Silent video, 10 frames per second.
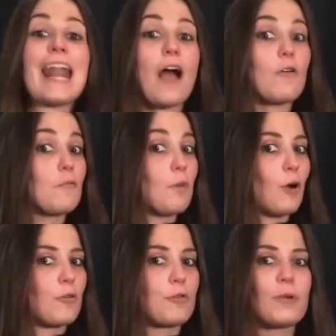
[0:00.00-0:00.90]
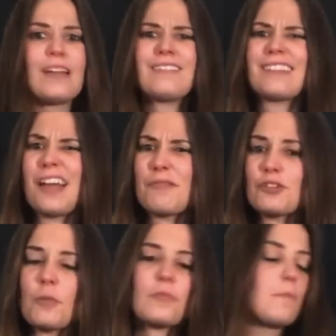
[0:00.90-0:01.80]
Now, part three, the F
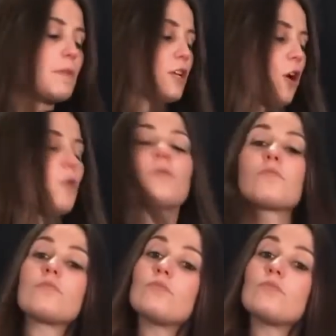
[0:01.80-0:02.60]
sharp and the B note